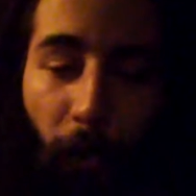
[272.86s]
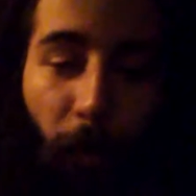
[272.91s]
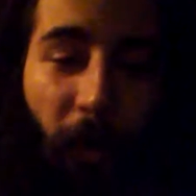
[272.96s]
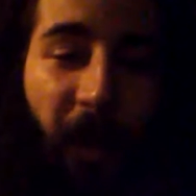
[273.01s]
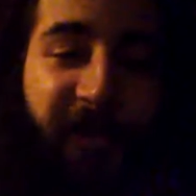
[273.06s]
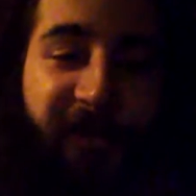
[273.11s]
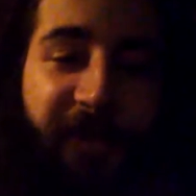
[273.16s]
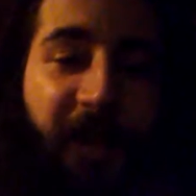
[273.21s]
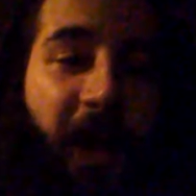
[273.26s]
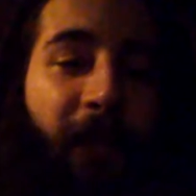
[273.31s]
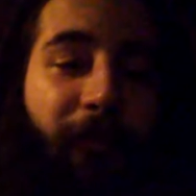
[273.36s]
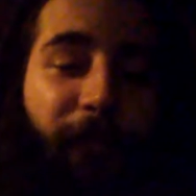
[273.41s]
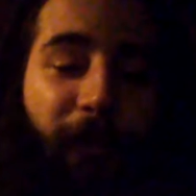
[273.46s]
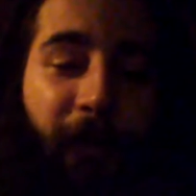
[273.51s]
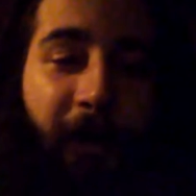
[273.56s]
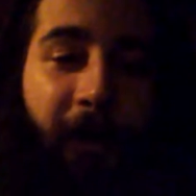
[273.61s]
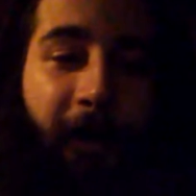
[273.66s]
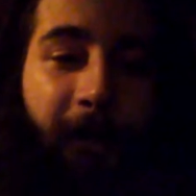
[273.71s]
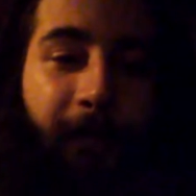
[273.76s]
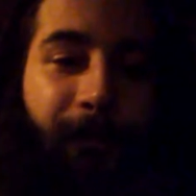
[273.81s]
West
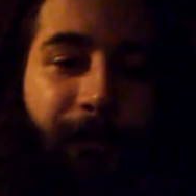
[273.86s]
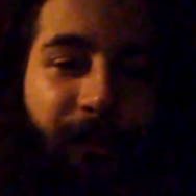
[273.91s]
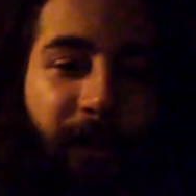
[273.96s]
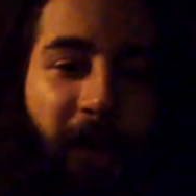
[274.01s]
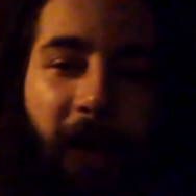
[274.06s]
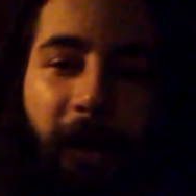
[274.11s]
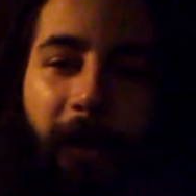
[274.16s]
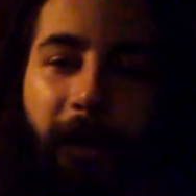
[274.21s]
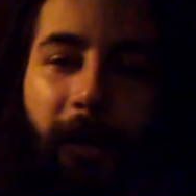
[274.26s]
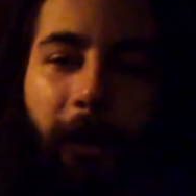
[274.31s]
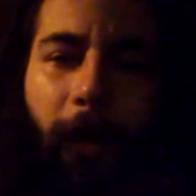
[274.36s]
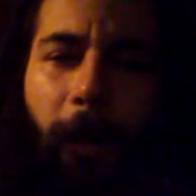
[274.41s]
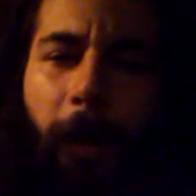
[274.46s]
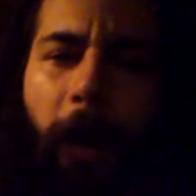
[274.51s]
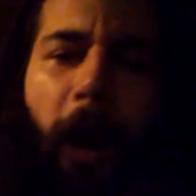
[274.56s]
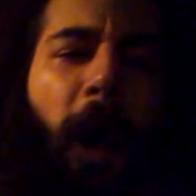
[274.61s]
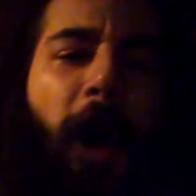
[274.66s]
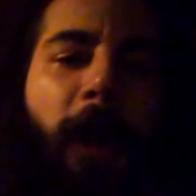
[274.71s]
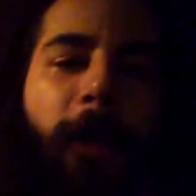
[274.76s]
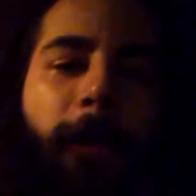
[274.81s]
Africa,
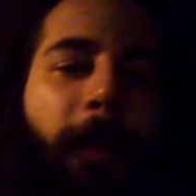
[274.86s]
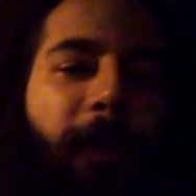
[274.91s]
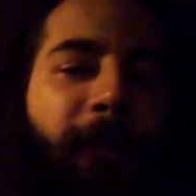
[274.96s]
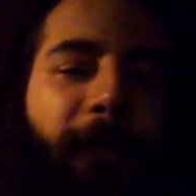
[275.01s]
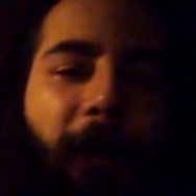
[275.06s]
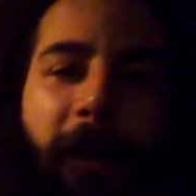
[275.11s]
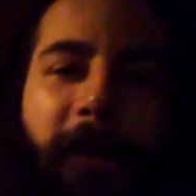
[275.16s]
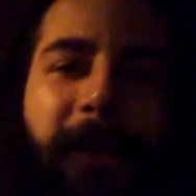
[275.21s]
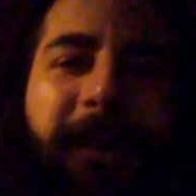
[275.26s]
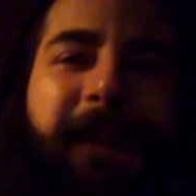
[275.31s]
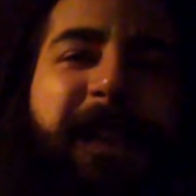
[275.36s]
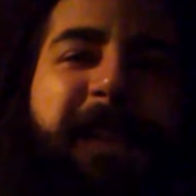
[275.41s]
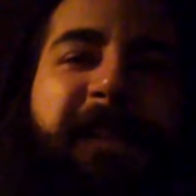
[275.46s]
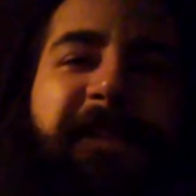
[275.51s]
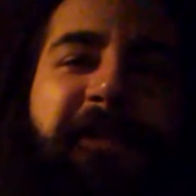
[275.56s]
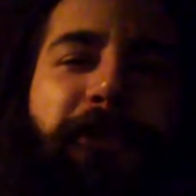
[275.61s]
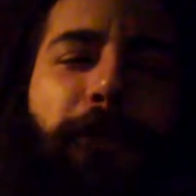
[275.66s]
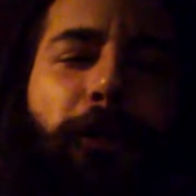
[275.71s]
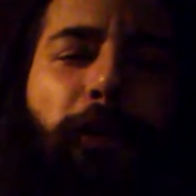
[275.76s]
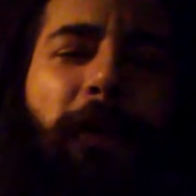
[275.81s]
long before, at
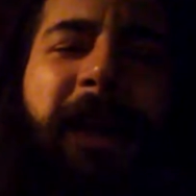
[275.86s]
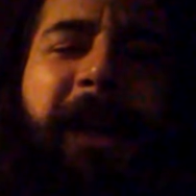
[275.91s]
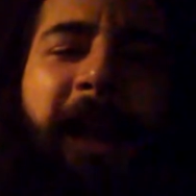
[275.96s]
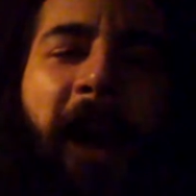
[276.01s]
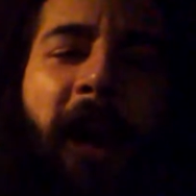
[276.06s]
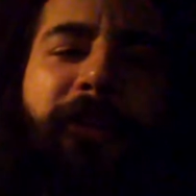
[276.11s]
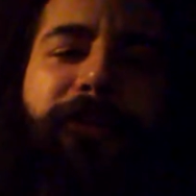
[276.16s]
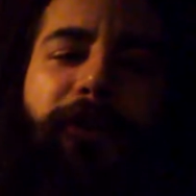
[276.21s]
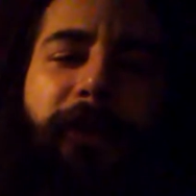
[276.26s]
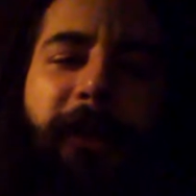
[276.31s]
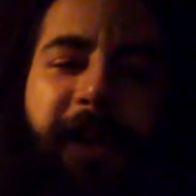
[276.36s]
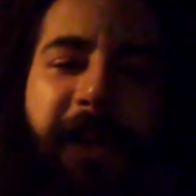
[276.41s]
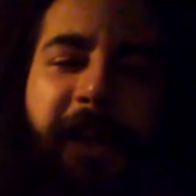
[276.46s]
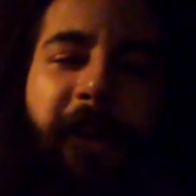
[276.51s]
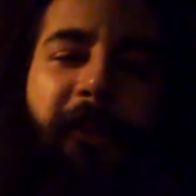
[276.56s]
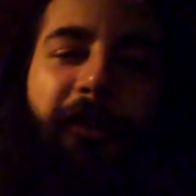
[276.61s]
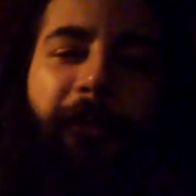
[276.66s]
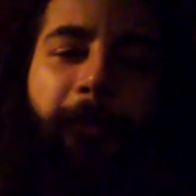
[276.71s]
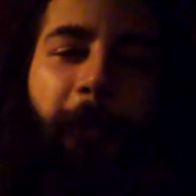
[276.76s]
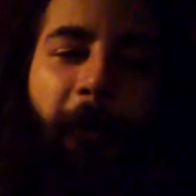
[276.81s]
least 300
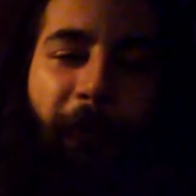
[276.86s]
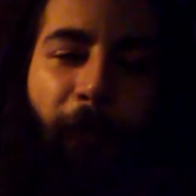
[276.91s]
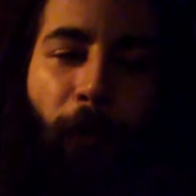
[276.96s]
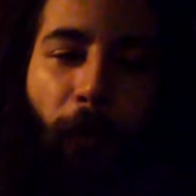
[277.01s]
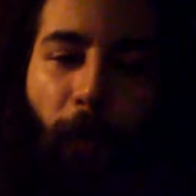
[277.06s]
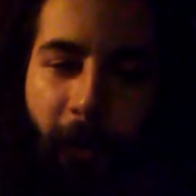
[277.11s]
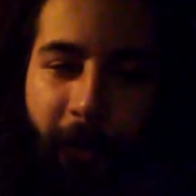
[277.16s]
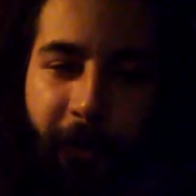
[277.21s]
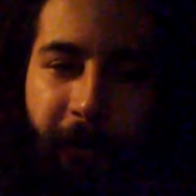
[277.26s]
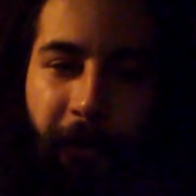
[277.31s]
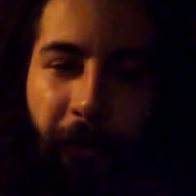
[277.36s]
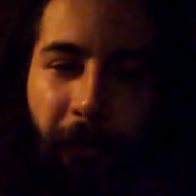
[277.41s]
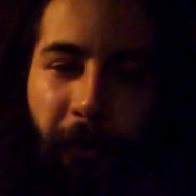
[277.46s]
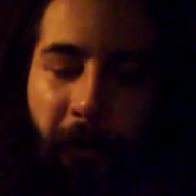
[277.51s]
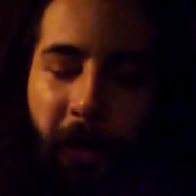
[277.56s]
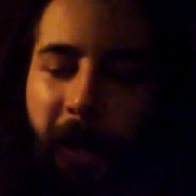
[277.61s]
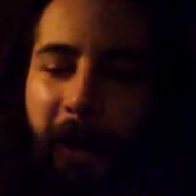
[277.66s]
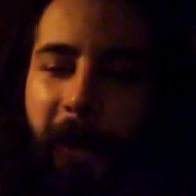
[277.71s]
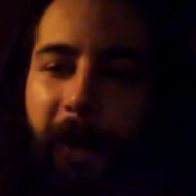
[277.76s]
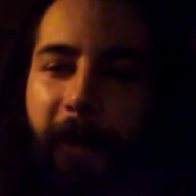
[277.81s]
years before
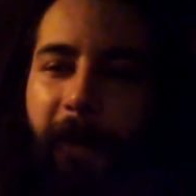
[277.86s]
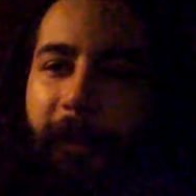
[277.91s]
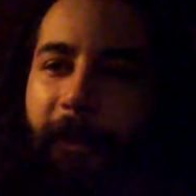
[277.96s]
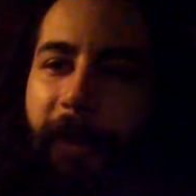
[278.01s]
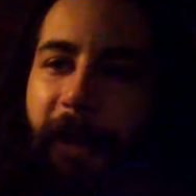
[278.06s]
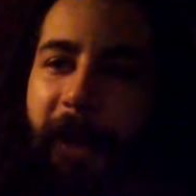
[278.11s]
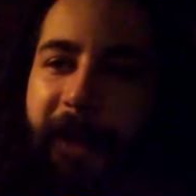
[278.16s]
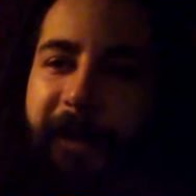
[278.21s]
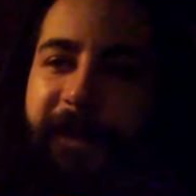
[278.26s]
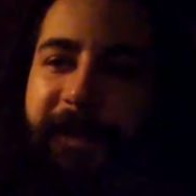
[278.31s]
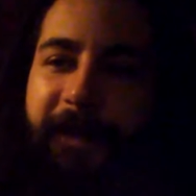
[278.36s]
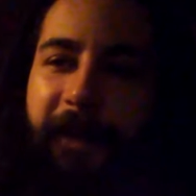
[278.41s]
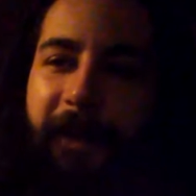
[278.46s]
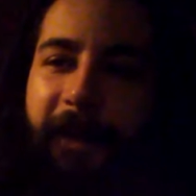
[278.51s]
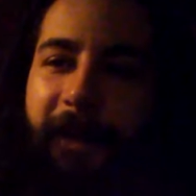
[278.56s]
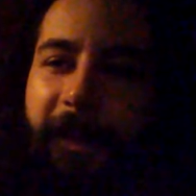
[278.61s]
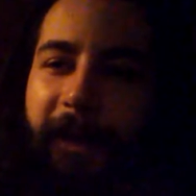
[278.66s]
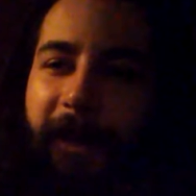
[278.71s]
you, that,